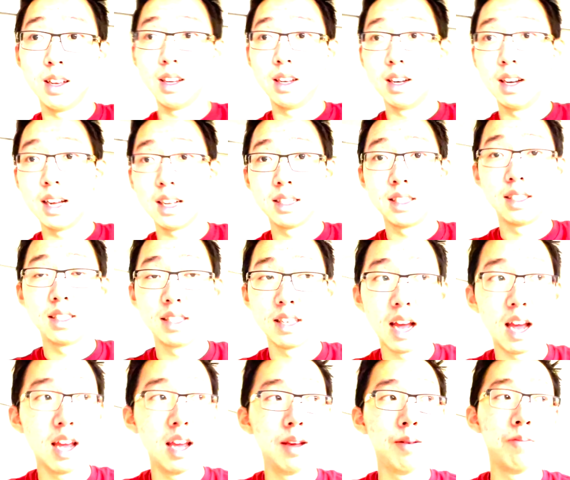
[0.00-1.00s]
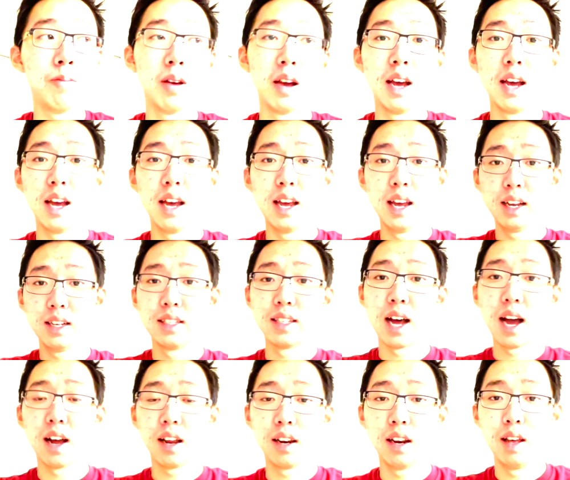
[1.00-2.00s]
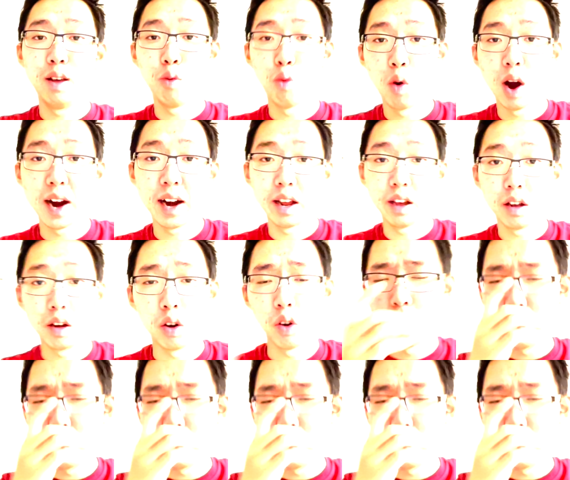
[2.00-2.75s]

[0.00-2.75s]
like same exactly wide angle.